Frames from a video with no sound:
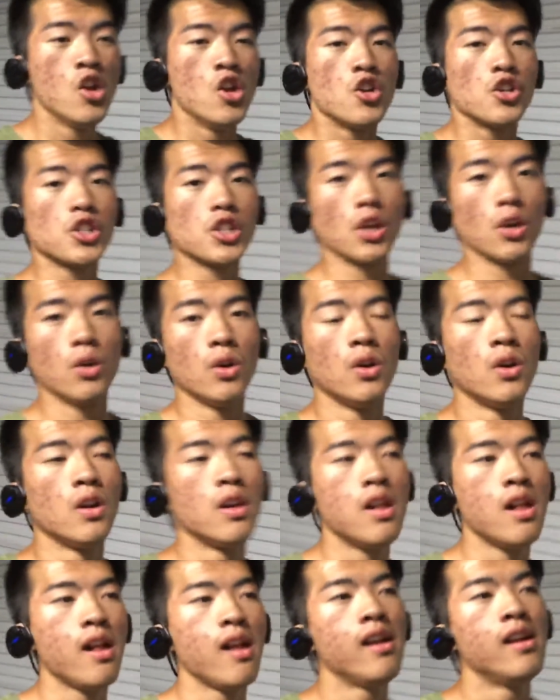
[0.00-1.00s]
So
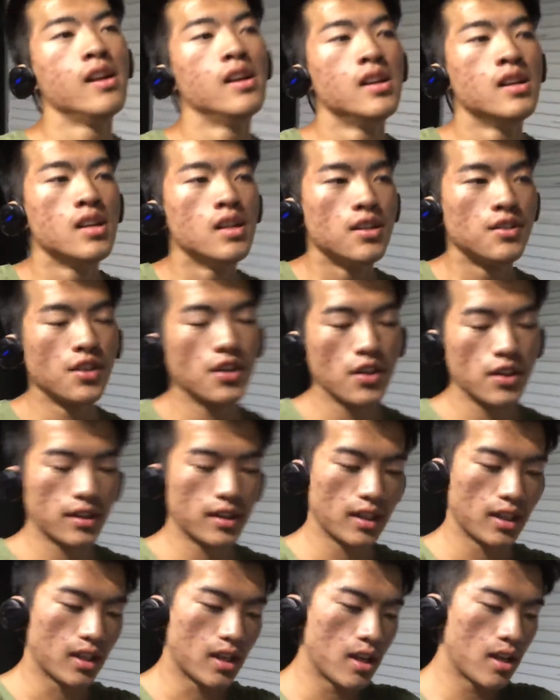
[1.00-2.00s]
another
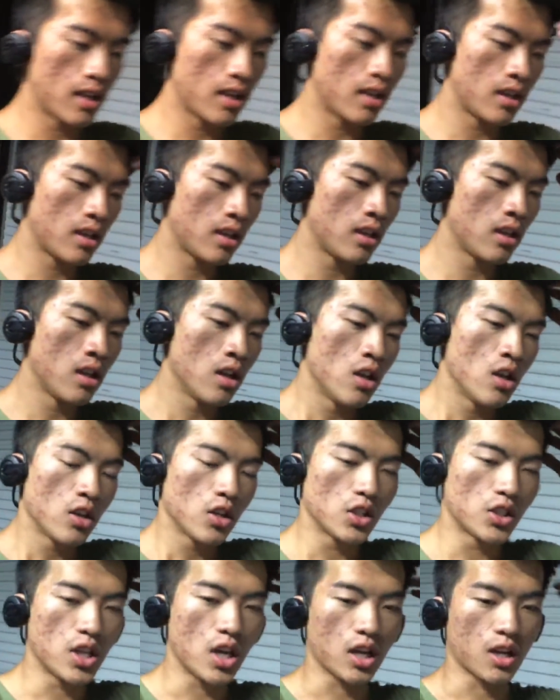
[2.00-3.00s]
thing
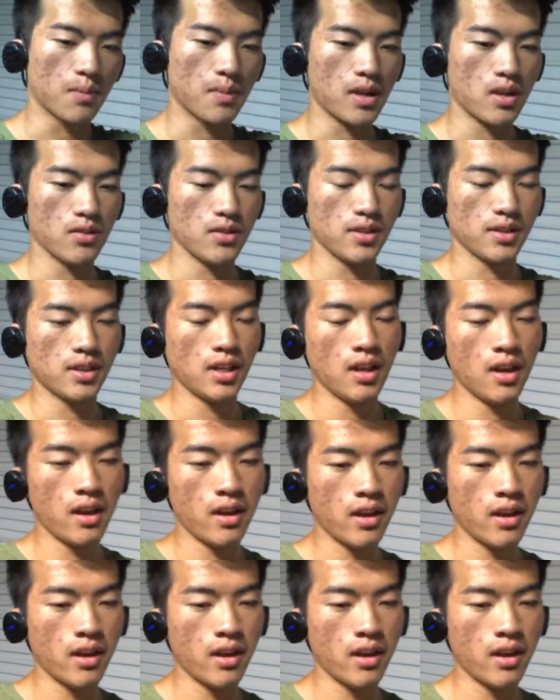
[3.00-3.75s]
to talk about is